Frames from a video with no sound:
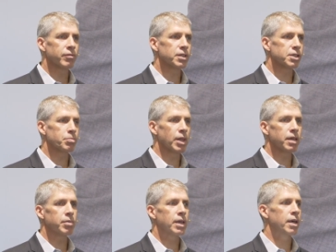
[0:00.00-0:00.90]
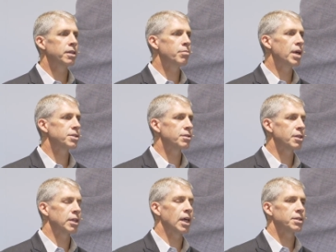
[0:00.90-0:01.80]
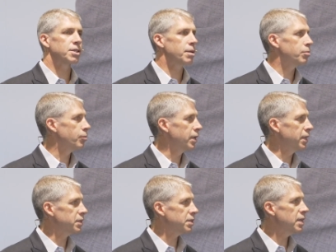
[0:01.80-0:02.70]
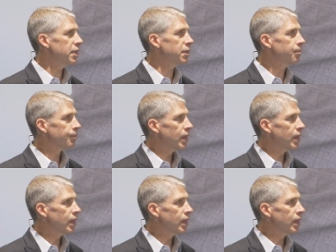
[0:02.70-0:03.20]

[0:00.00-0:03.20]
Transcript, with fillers: of a display behind the bezel that lights up when it's needed.